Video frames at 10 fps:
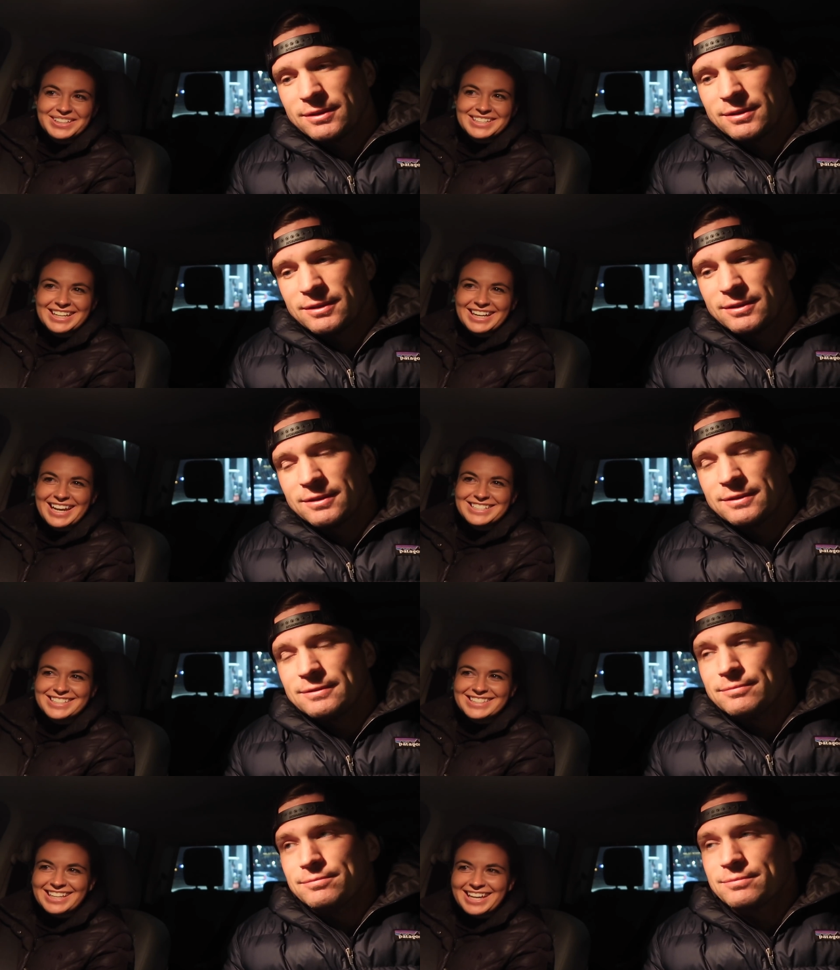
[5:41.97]
Speaker 1: And, and I
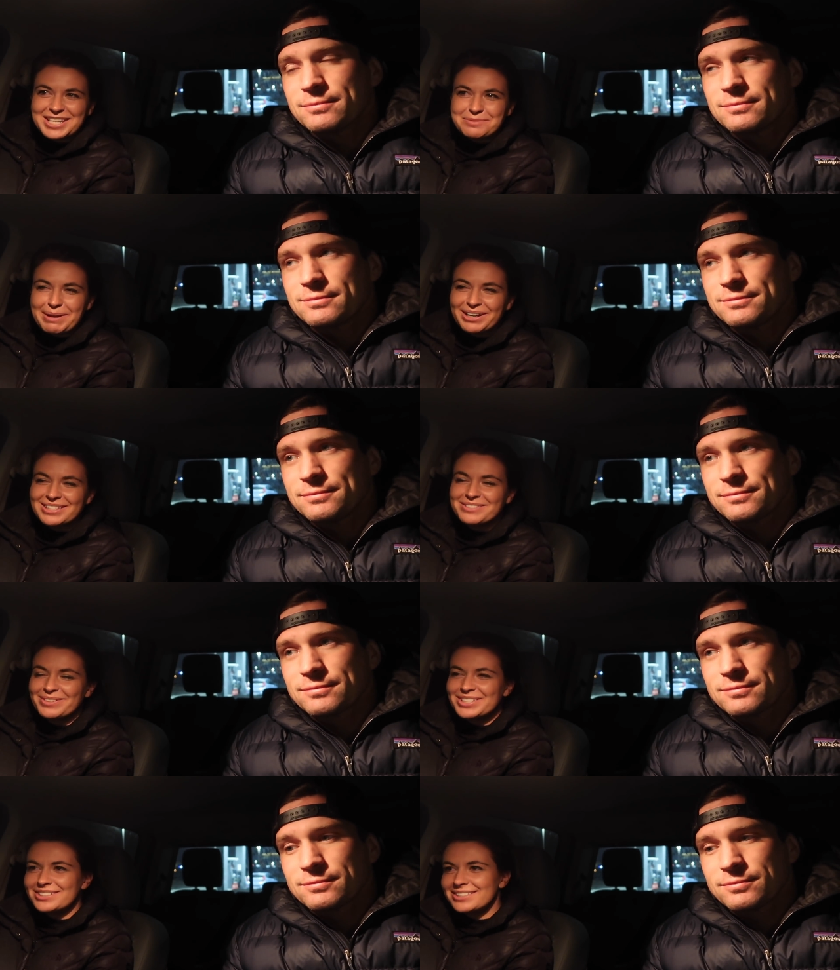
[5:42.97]
just think as parents,
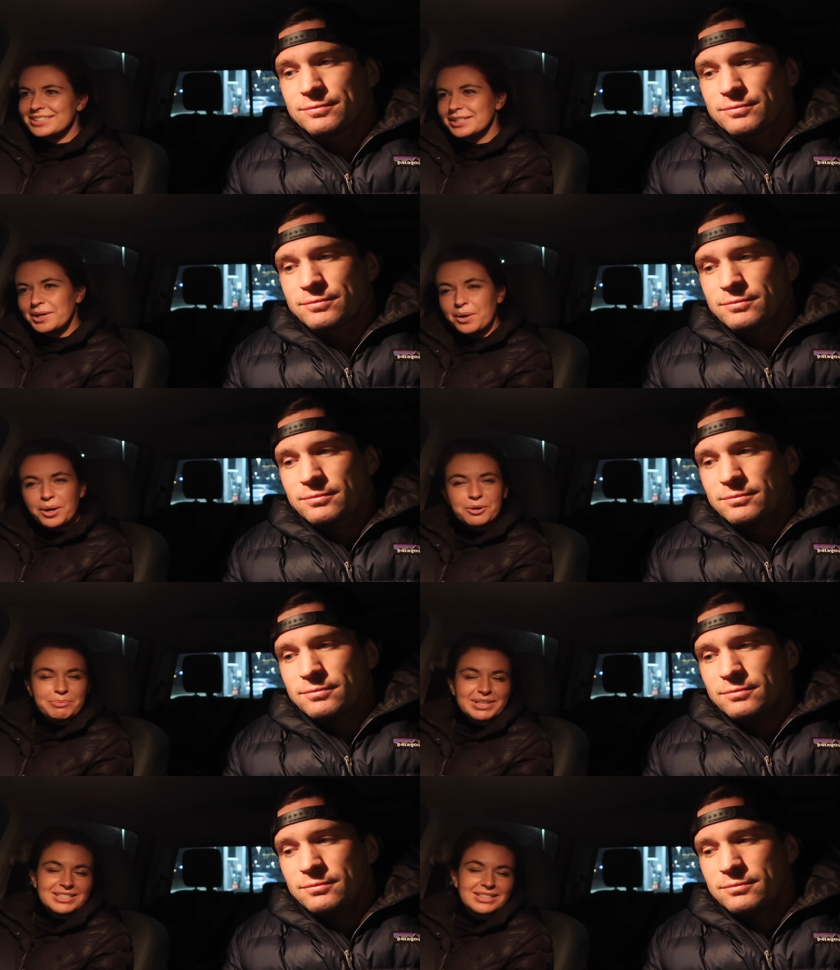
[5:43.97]
we're just
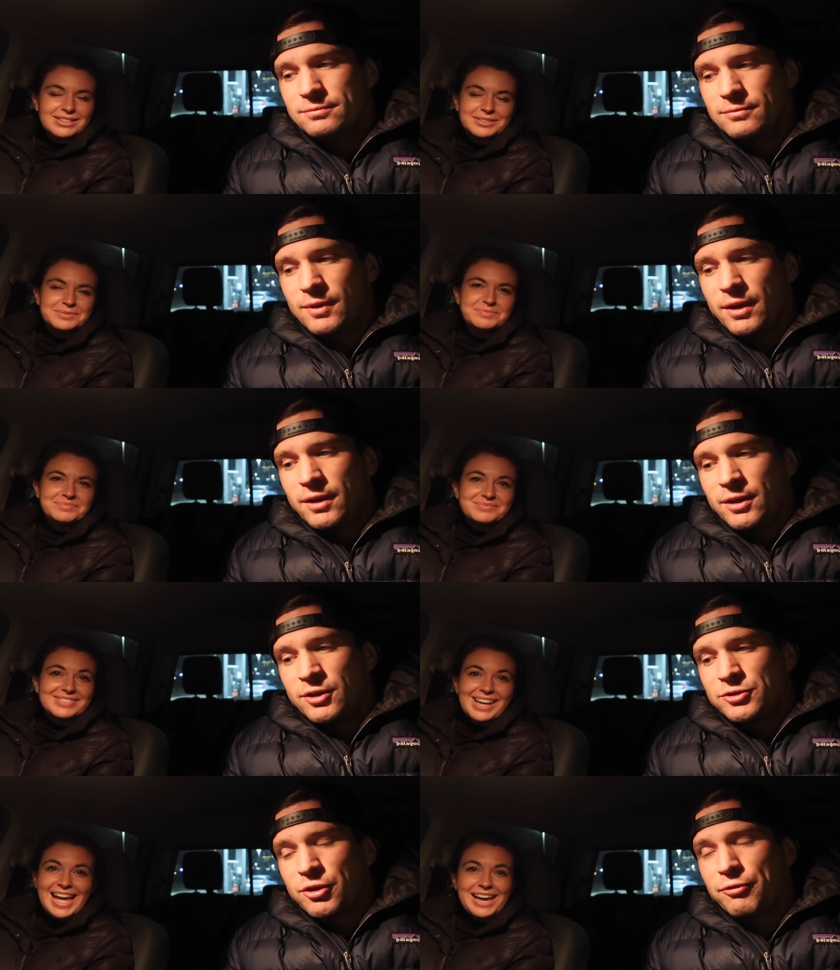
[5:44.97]
hoping to
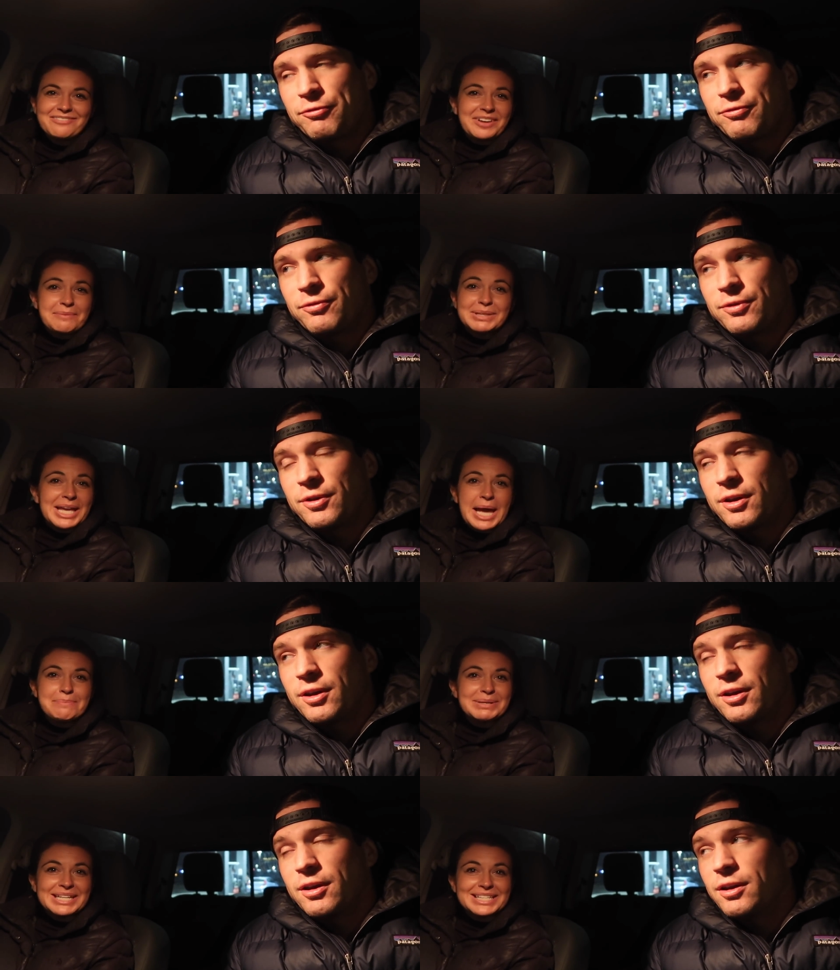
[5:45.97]
so the, have family
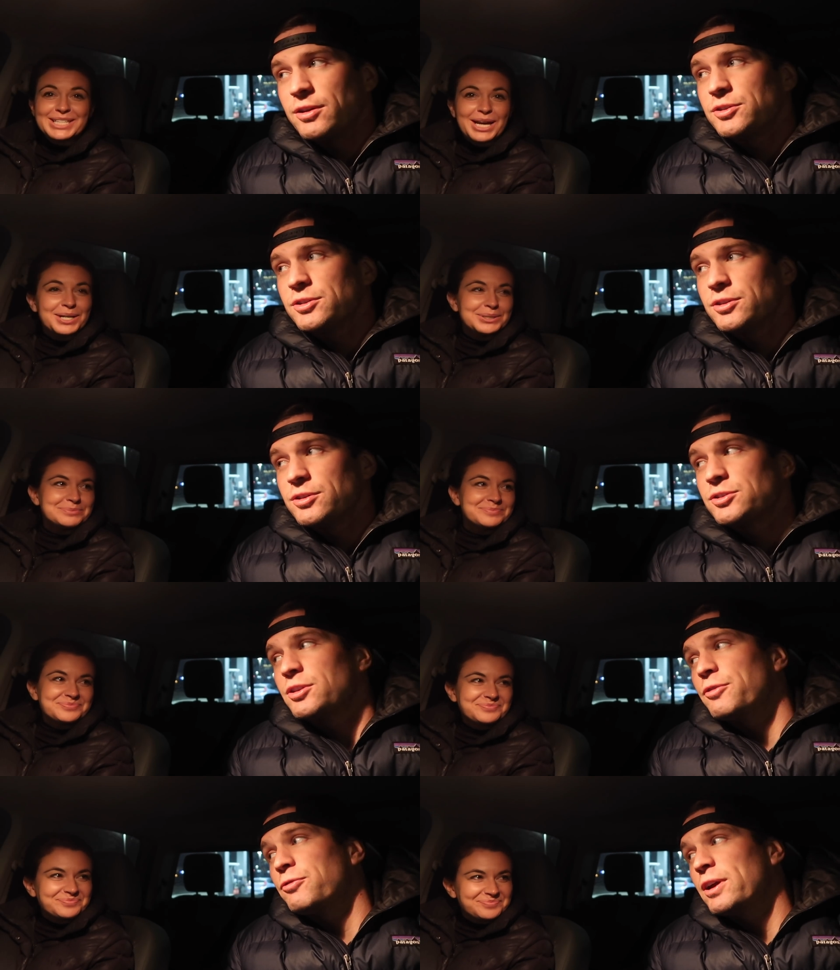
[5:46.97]
happiness at home.
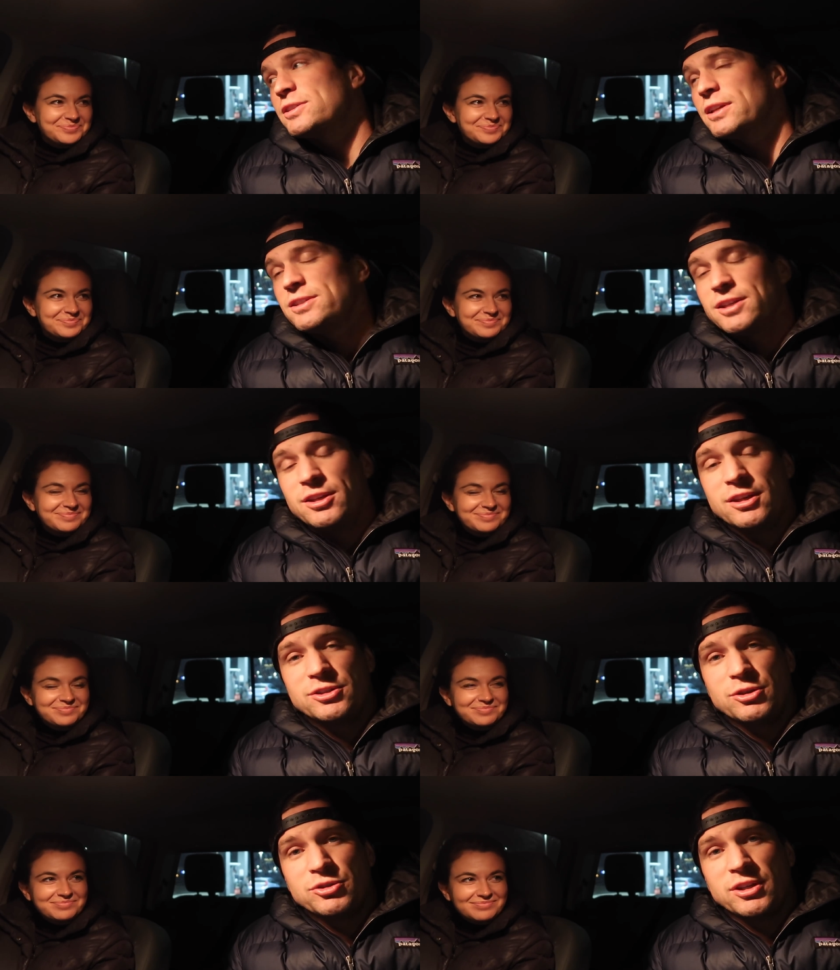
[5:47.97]
So the
Speaker 2: phrase Lindsay
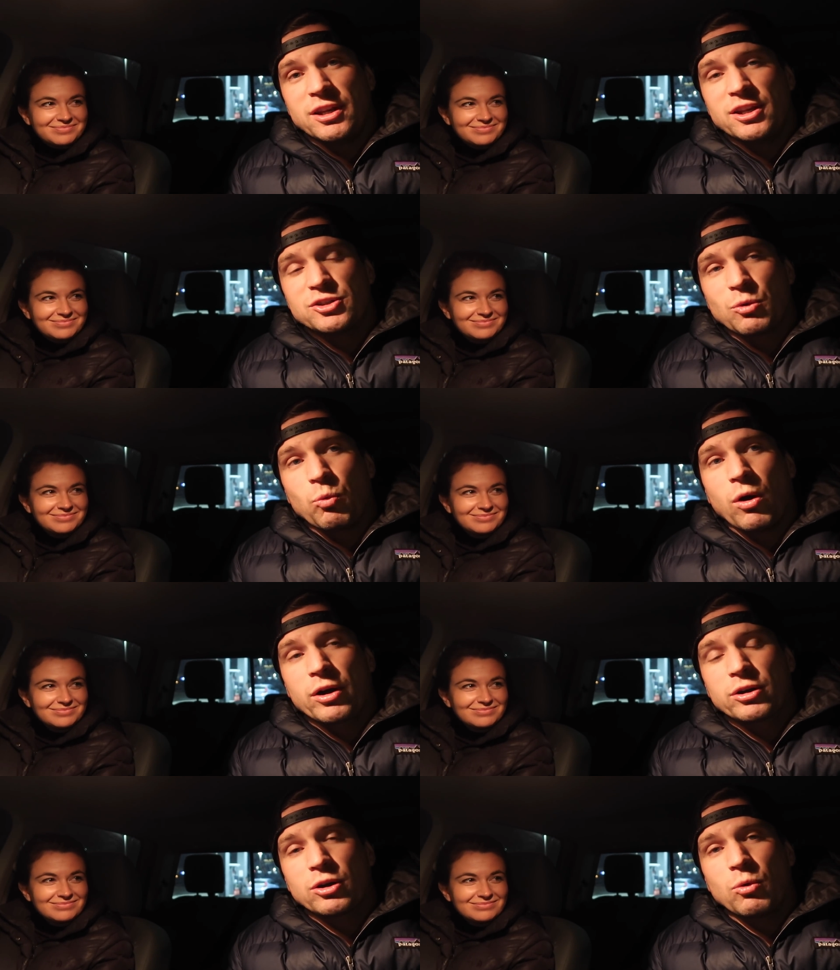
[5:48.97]
is using is
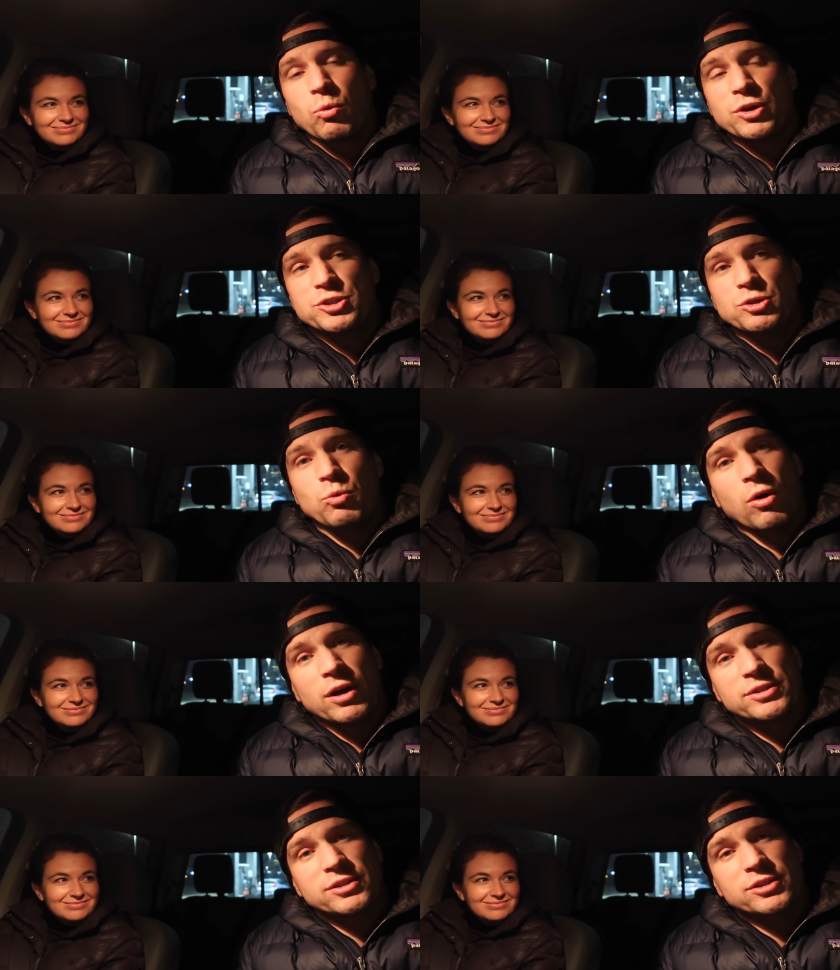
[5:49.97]
water what you
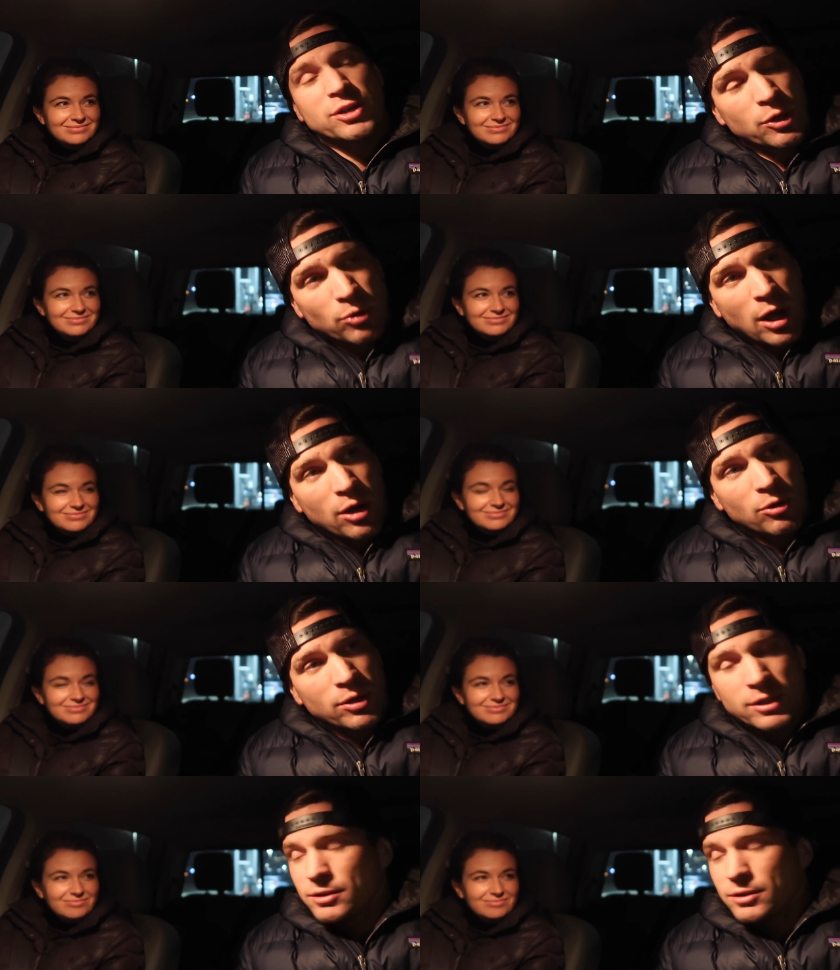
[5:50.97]
want to grow.